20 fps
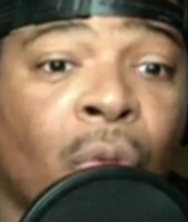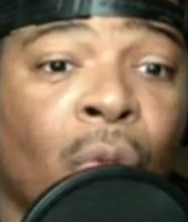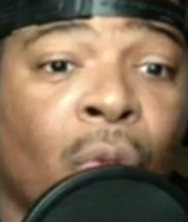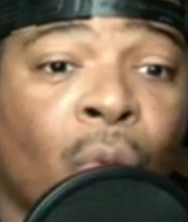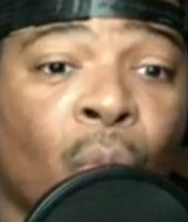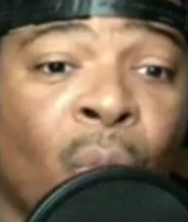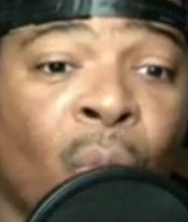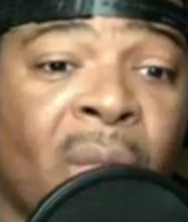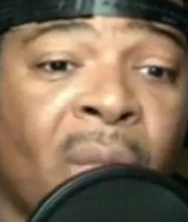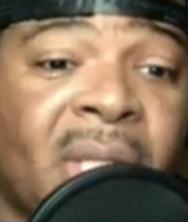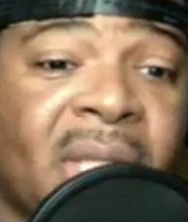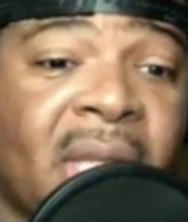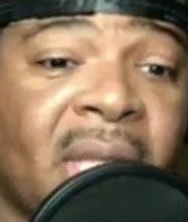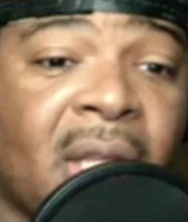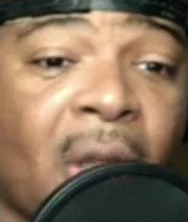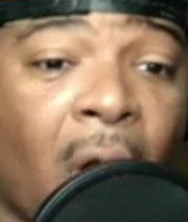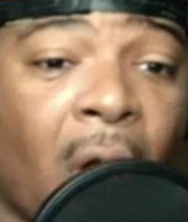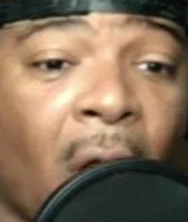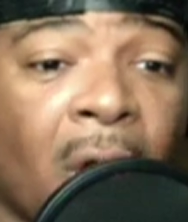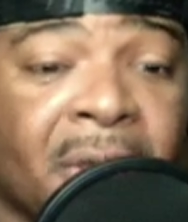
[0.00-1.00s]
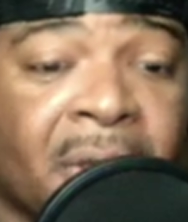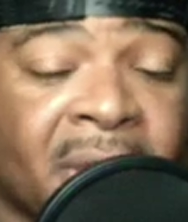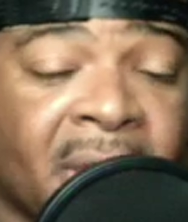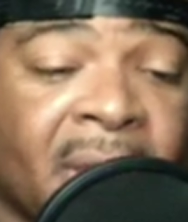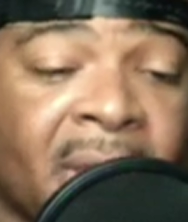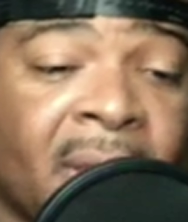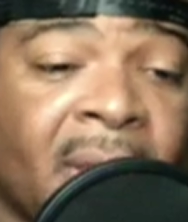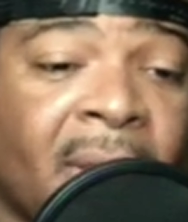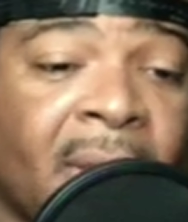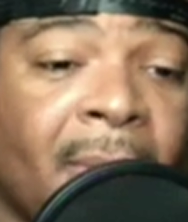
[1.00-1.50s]
we see
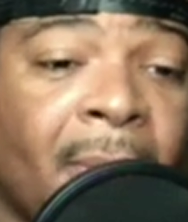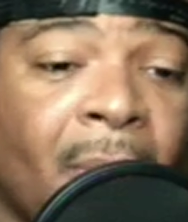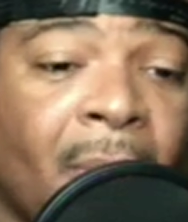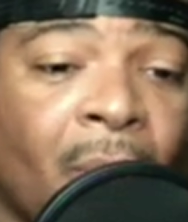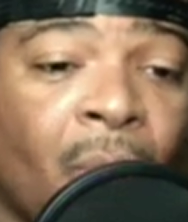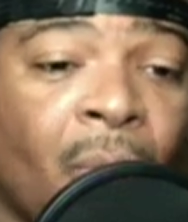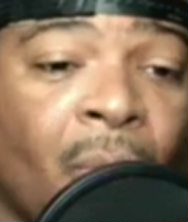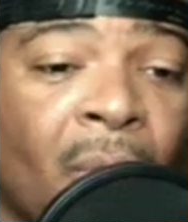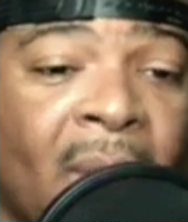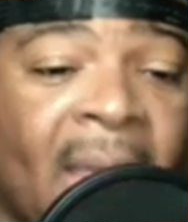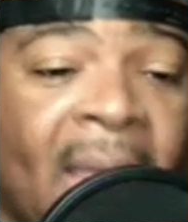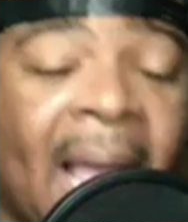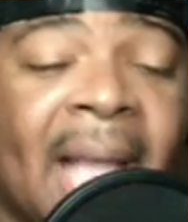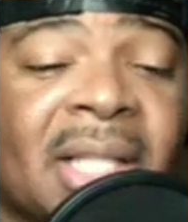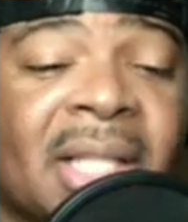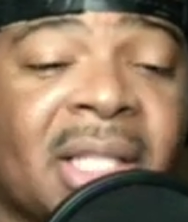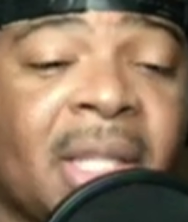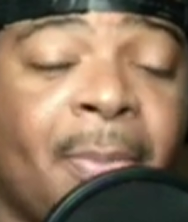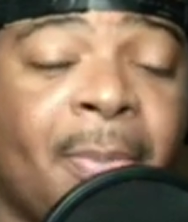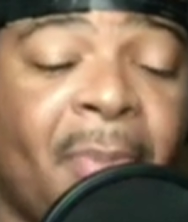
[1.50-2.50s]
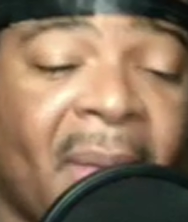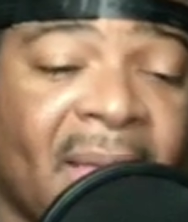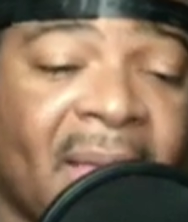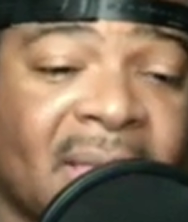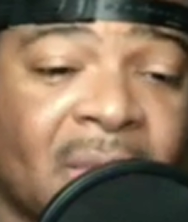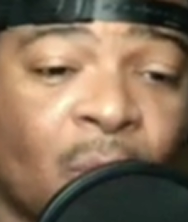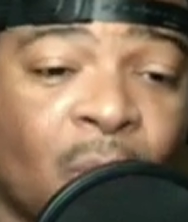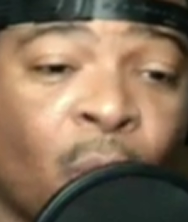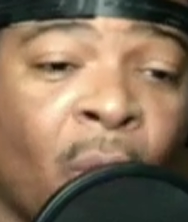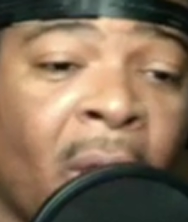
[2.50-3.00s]
Carlton, he actually picks
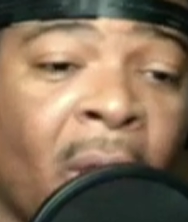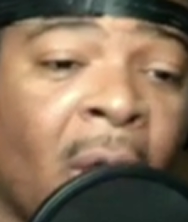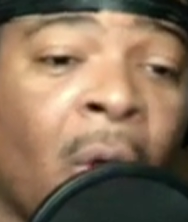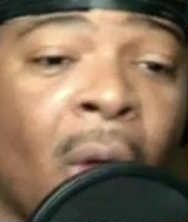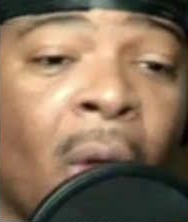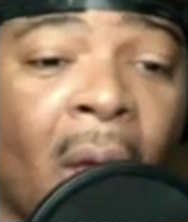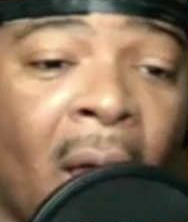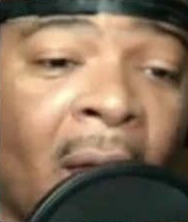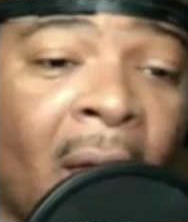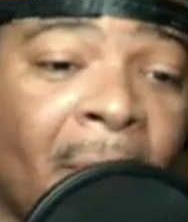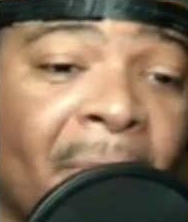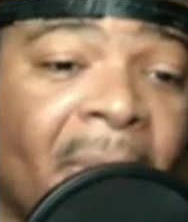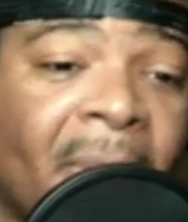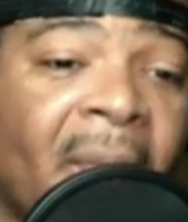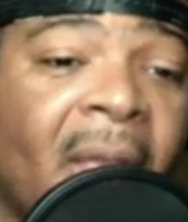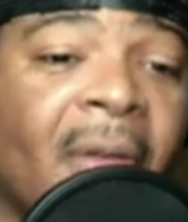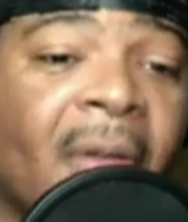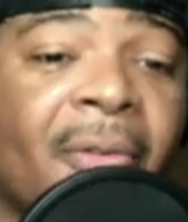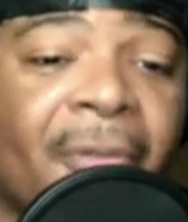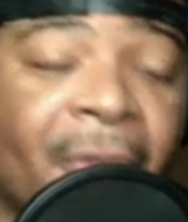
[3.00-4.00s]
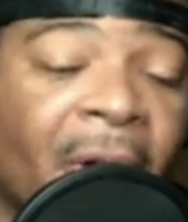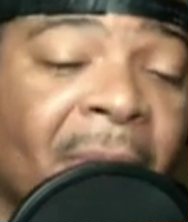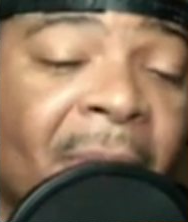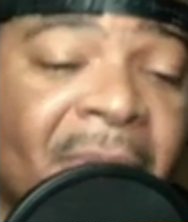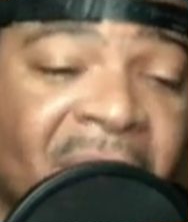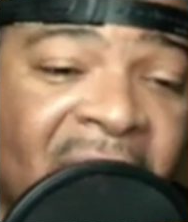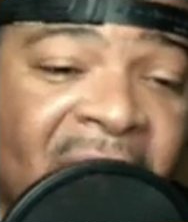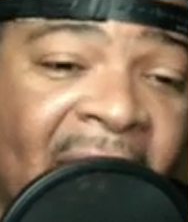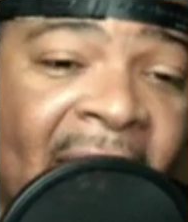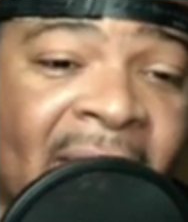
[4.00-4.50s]
Will up from
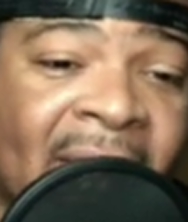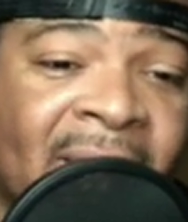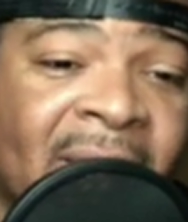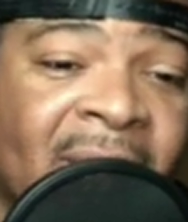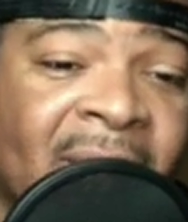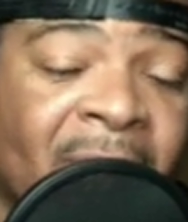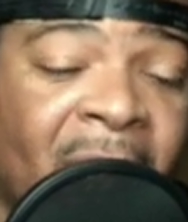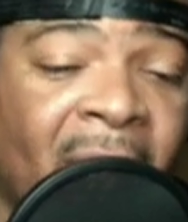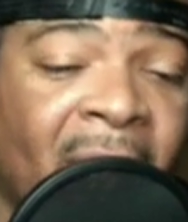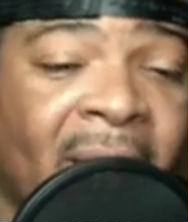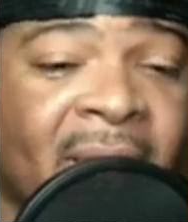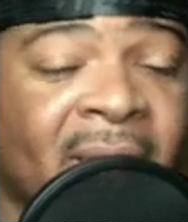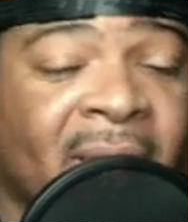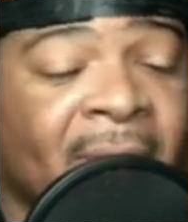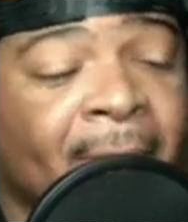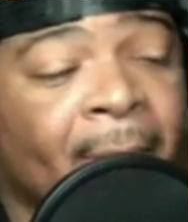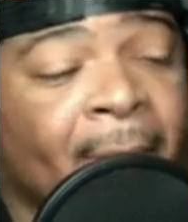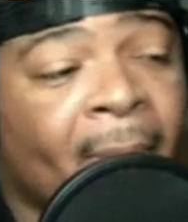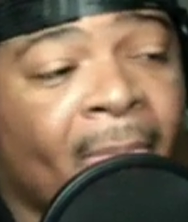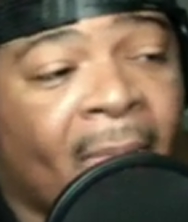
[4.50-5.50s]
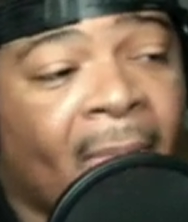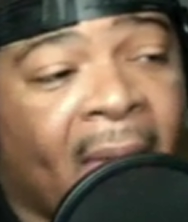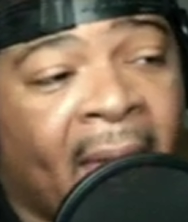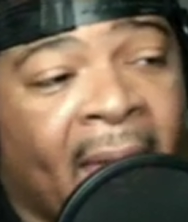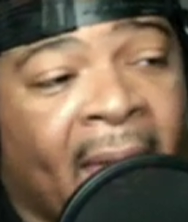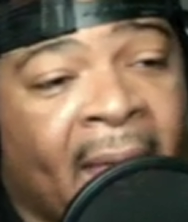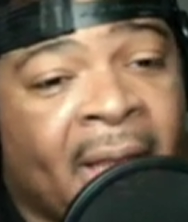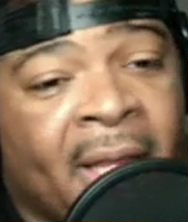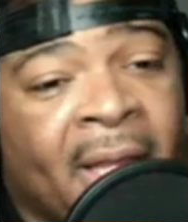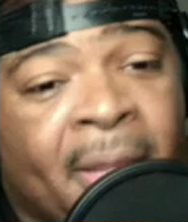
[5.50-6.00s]
Jazz's place,
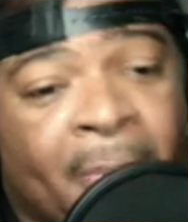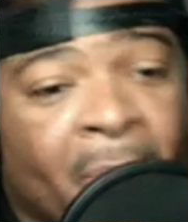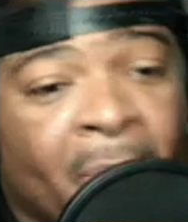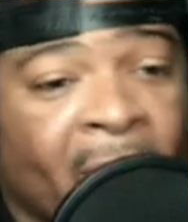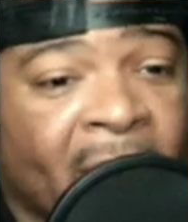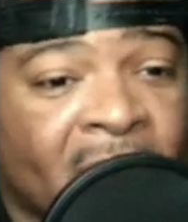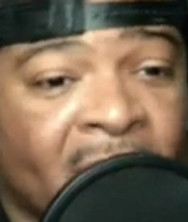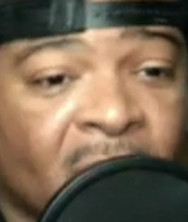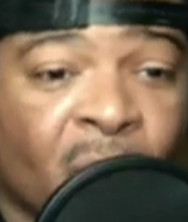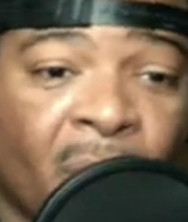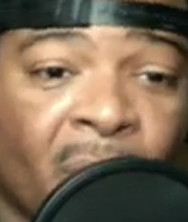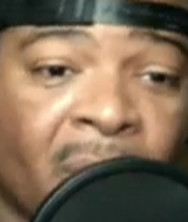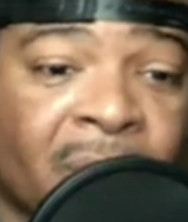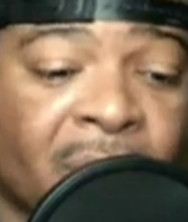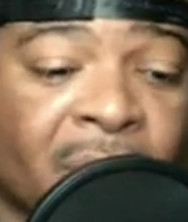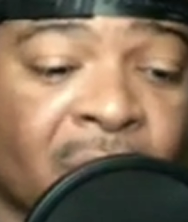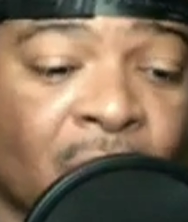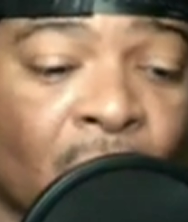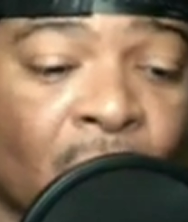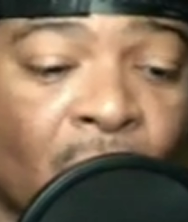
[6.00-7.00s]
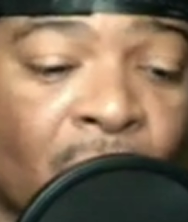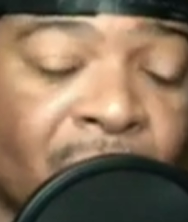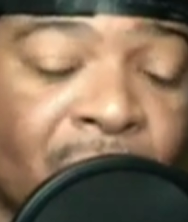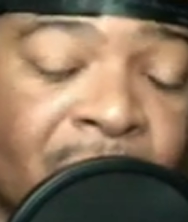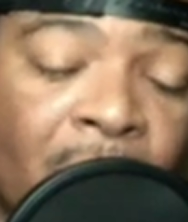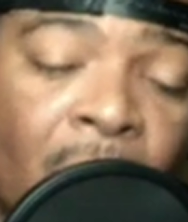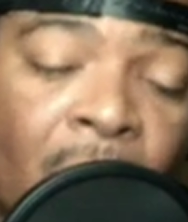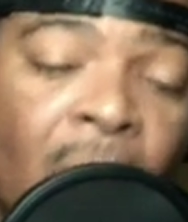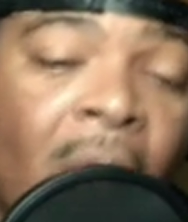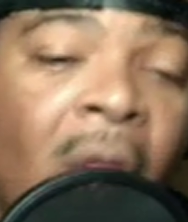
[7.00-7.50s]
and he brings Will to school.
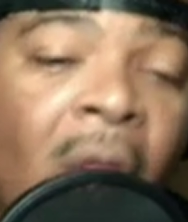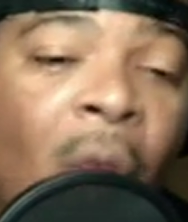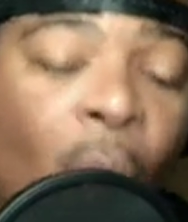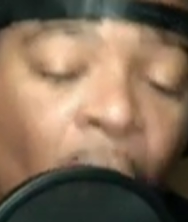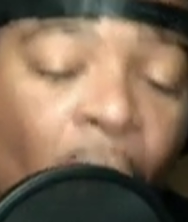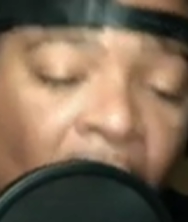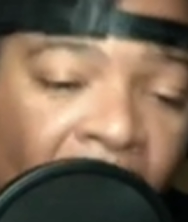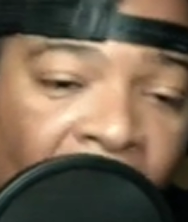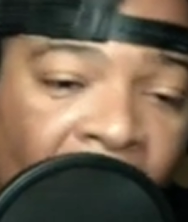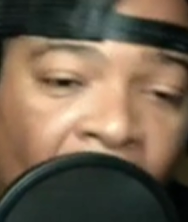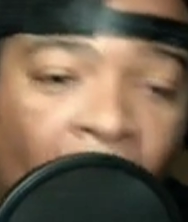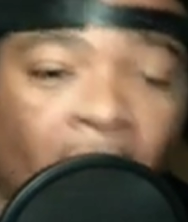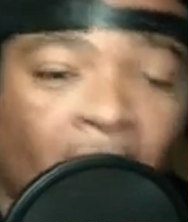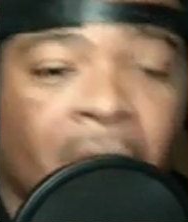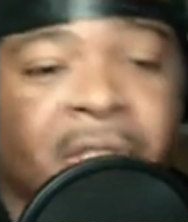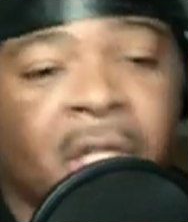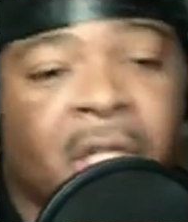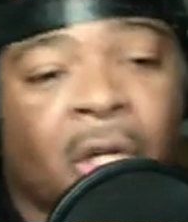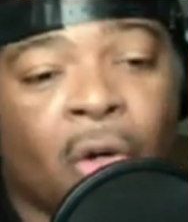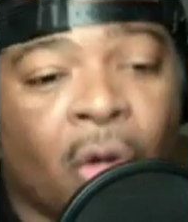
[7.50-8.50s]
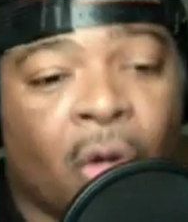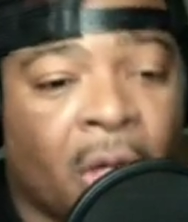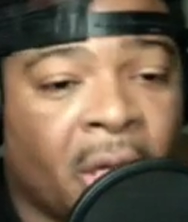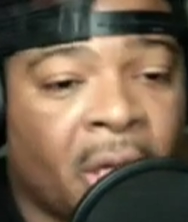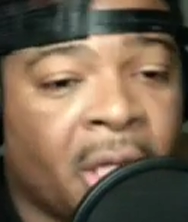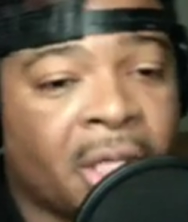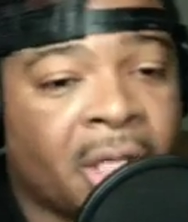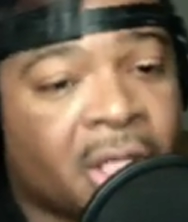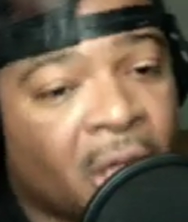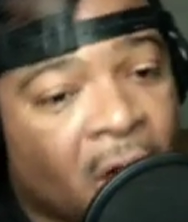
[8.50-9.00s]
So Will and Carlton are on
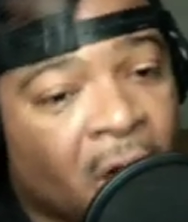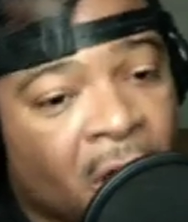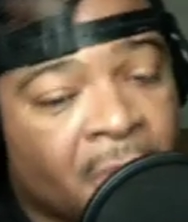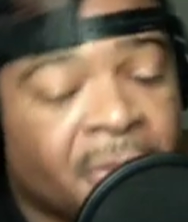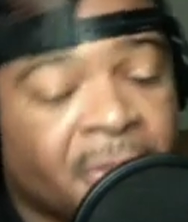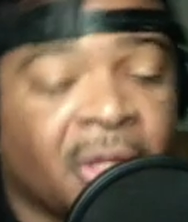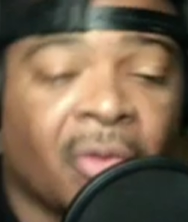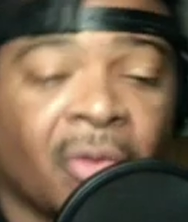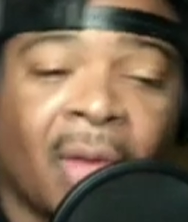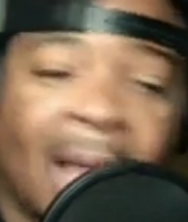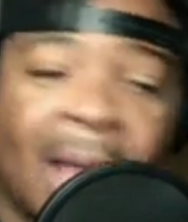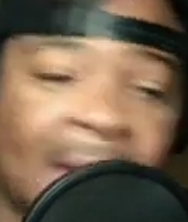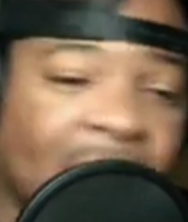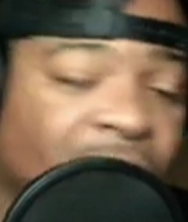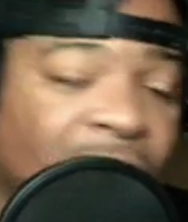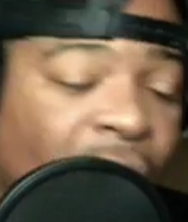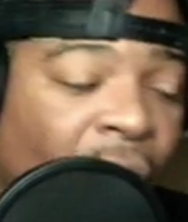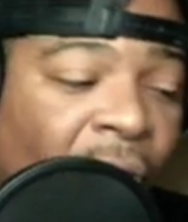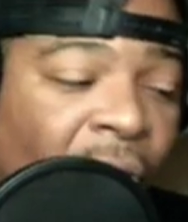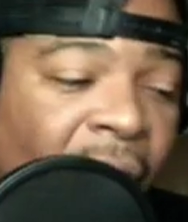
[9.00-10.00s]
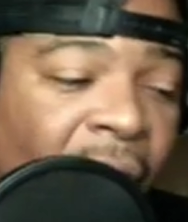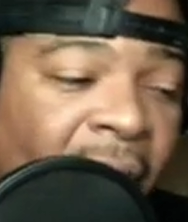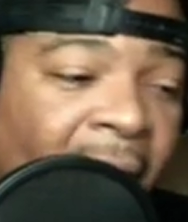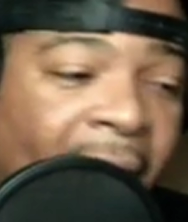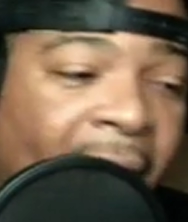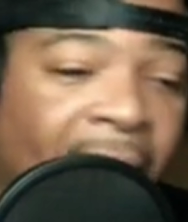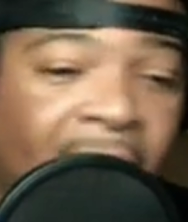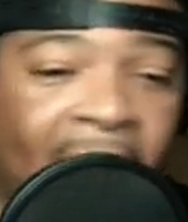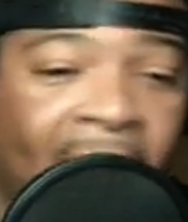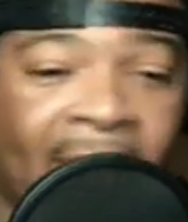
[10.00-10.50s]
good terms. They're riding to school
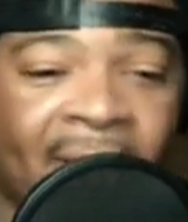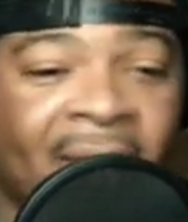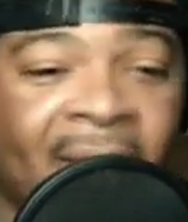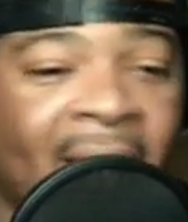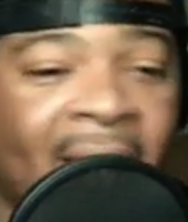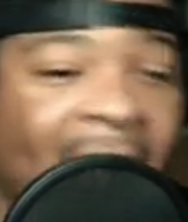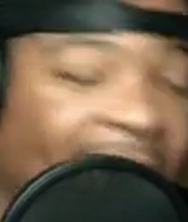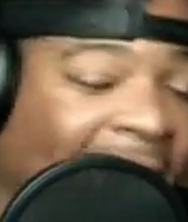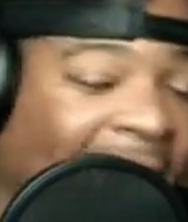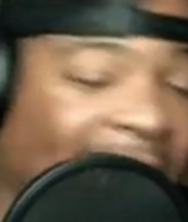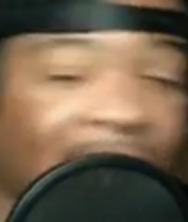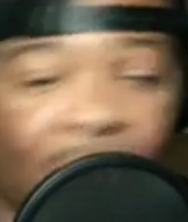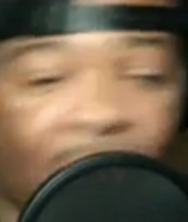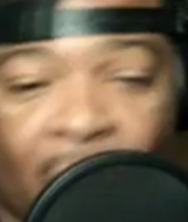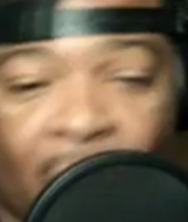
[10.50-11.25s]
together. They got their